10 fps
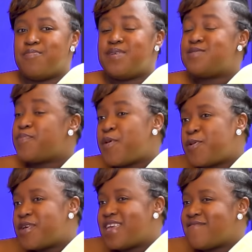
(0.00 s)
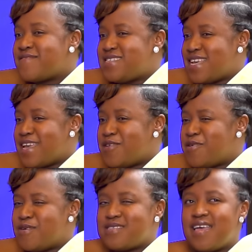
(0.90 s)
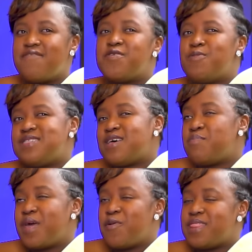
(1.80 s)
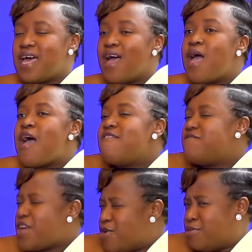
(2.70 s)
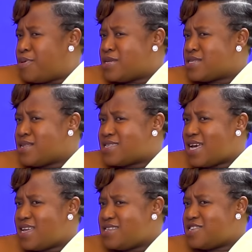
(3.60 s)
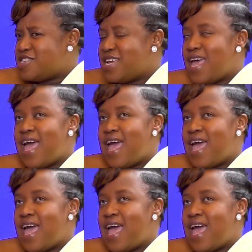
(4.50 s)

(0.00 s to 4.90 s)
Bespoke gifting, you know, so if you want something with a very personal touch,